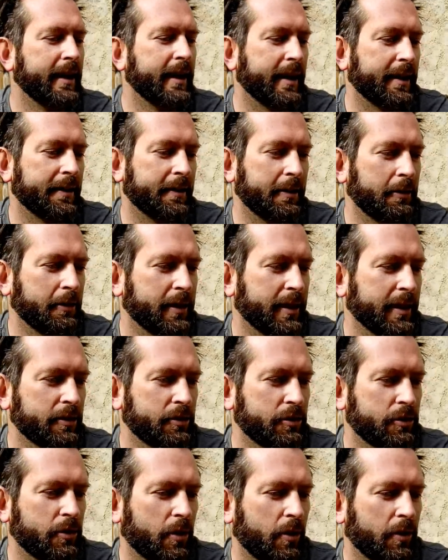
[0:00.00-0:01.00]
and they're looking at
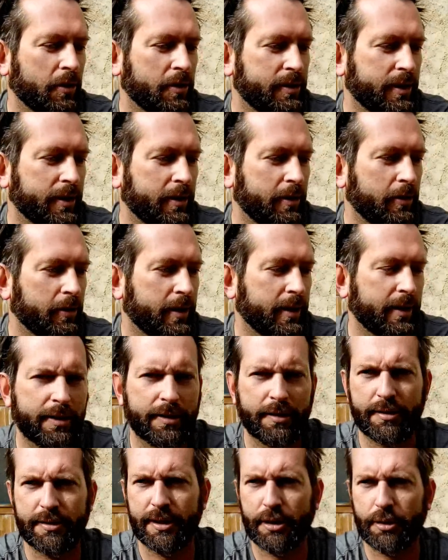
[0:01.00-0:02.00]
stocks, and they're looking at
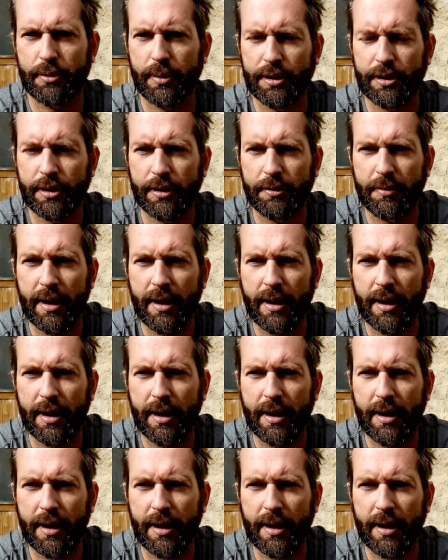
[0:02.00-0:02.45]
the situation